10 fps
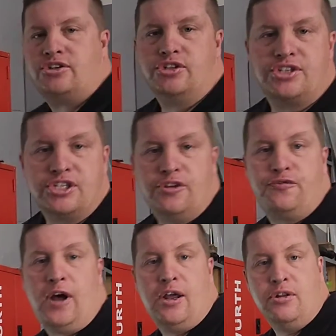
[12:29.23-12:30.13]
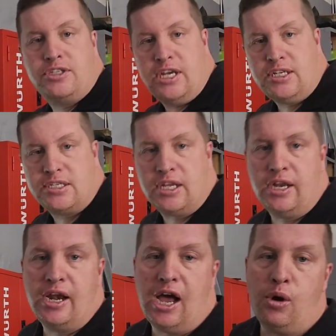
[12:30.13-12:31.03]
so this is the final test,
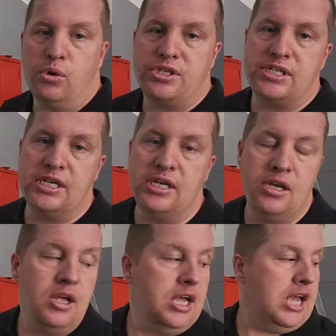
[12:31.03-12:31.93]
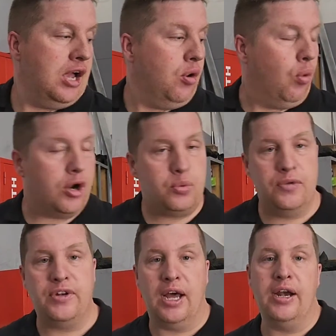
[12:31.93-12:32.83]
and now we'll see what
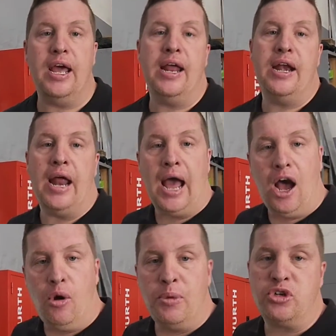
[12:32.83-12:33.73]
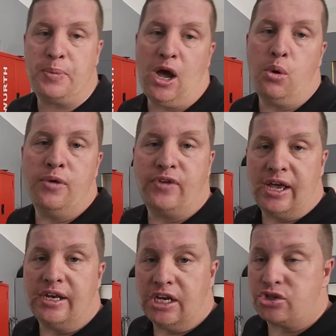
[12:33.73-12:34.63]
we've done and how much power we've
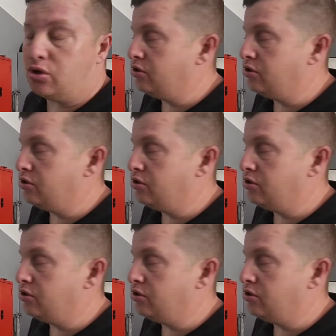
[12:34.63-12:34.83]
gained extra